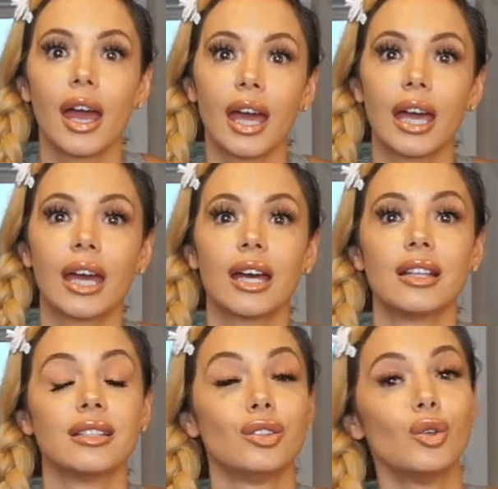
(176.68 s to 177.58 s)

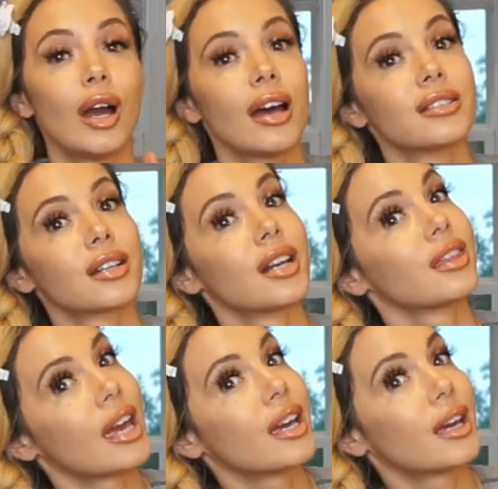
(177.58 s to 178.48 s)
And you guys are gonna
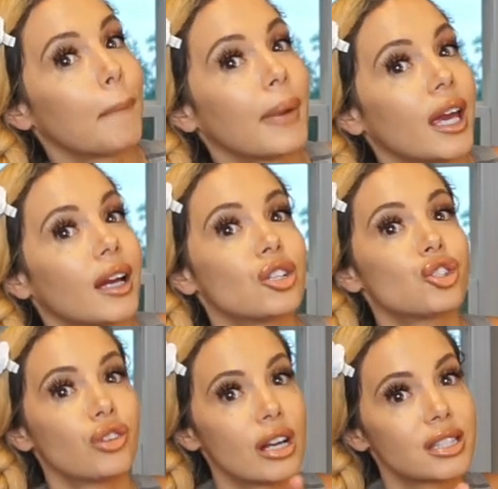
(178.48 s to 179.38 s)
thank me.
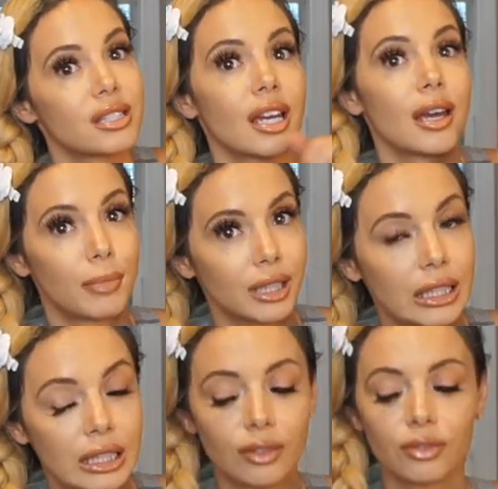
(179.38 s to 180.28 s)
Trust and
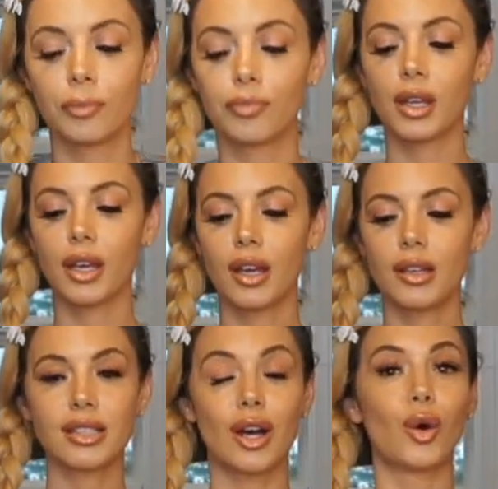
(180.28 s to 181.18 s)
believe.
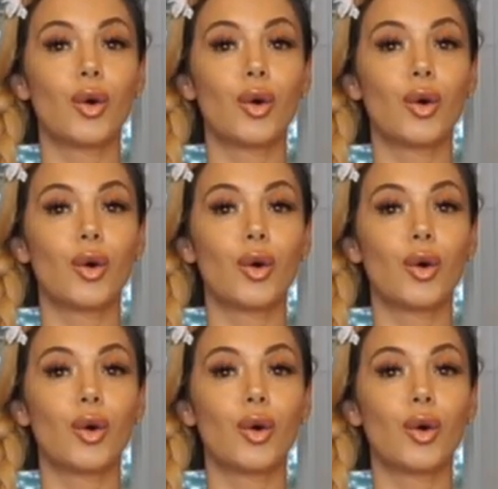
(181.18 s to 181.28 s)
So